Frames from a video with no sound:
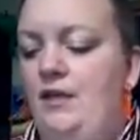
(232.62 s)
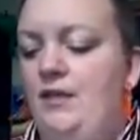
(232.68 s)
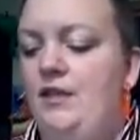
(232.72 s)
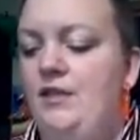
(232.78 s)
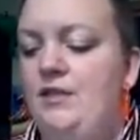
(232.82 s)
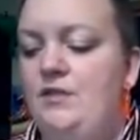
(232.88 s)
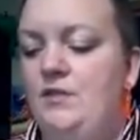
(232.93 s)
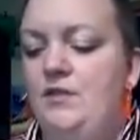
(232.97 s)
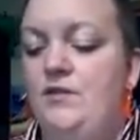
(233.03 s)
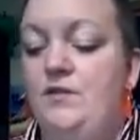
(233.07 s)

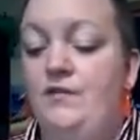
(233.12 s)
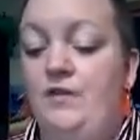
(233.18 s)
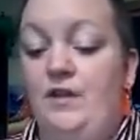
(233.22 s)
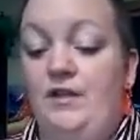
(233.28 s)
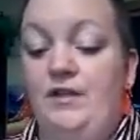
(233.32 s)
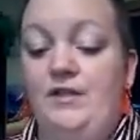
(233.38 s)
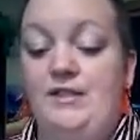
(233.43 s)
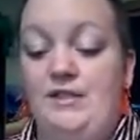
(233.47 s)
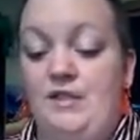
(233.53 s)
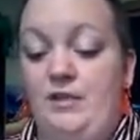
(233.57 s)
this is
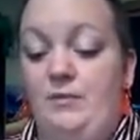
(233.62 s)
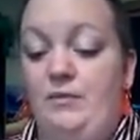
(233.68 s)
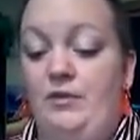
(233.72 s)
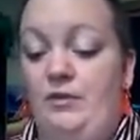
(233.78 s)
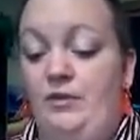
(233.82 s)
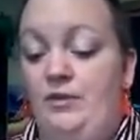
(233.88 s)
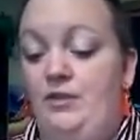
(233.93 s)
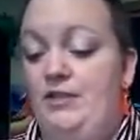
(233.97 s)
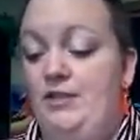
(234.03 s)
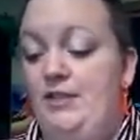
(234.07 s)
very
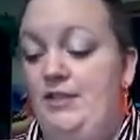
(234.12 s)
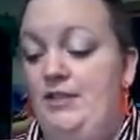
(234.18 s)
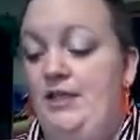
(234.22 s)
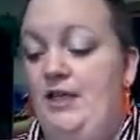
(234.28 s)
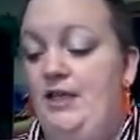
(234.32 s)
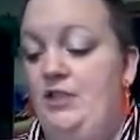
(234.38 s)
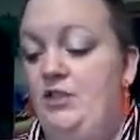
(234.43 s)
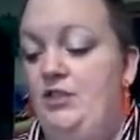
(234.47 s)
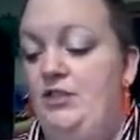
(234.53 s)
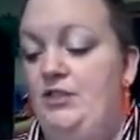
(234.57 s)
similar to
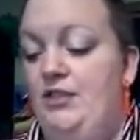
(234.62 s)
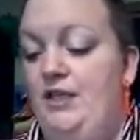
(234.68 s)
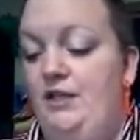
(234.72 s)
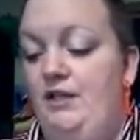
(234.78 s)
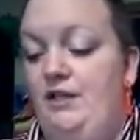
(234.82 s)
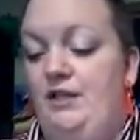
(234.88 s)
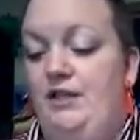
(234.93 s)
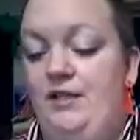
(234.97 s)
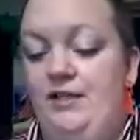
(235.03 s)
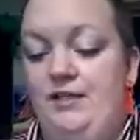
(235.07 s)

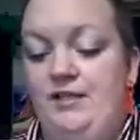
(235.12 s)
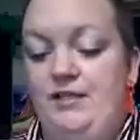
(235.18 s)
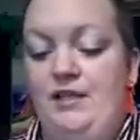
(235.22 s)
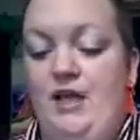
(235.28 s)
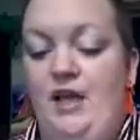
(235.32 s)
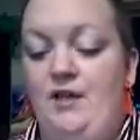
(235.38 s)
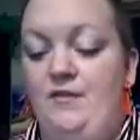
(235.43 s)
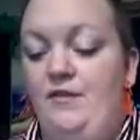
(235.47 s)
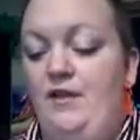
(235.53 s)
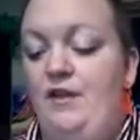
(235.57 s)
Sagittarius.
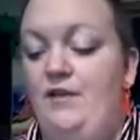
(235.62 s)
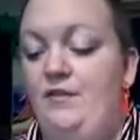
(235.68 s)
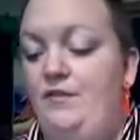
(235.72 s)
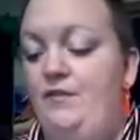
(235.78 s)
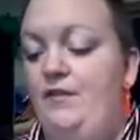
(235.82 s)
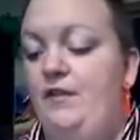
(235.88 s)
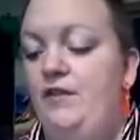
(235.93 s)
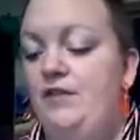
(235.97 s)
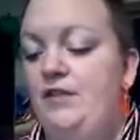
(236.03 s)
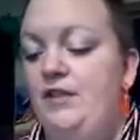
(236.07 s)
It
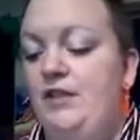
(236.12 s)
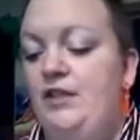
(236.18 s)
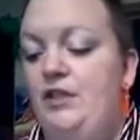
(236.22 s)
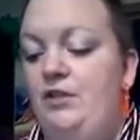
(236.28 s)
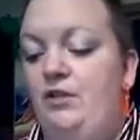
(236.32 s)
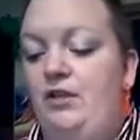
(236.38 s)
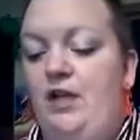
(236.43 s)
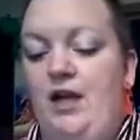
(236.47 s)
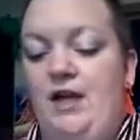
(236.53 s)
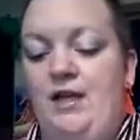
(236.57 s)
feels like
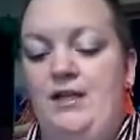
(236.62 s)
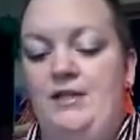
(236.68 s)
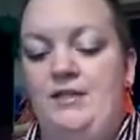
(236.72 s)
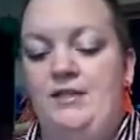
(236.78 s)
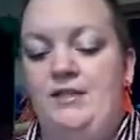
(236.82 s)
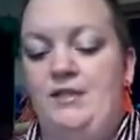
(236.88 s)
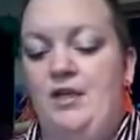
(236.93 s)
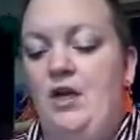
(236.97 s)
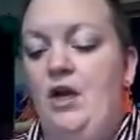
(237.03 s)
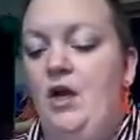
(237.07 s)
you
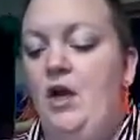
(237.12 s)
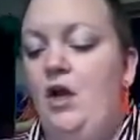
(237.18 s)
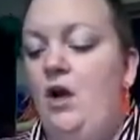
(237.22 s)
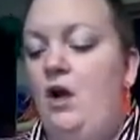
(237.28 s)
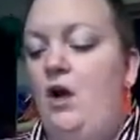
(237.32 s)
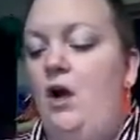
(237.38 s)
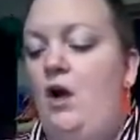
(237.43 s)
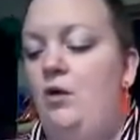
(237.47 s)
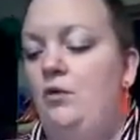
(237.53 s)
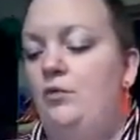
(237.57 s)
guys
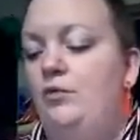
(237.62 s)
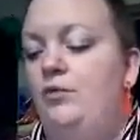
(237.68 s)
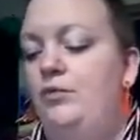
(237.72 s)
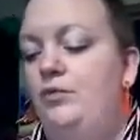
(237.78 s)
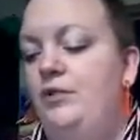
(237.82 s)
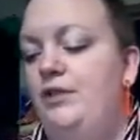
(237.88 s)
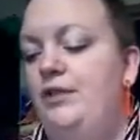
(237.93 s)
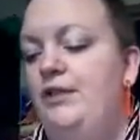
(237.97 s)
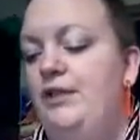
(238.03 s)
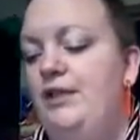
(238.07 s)
are
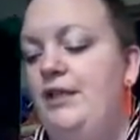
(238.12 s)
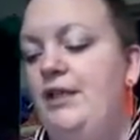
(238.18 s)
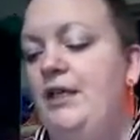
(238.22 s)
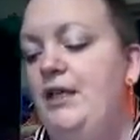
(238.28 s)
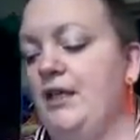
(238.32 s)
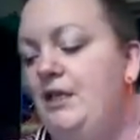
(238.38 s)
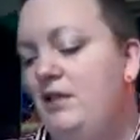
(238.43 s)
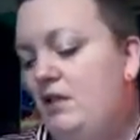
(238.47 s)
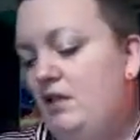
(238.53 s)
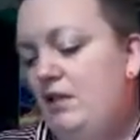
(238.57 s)
really
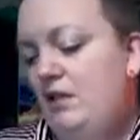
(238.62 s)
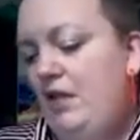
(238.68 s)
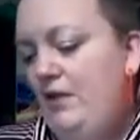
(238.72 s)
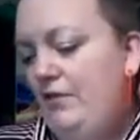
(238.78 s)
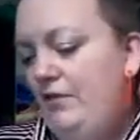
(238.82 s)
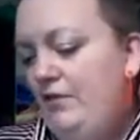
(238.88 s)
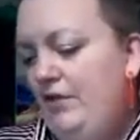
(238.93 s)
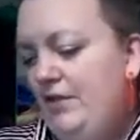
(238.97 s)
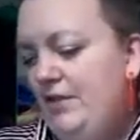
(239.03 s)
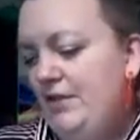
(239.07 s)
in
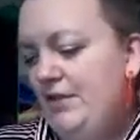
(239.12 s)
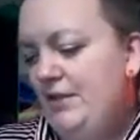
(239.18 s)
love with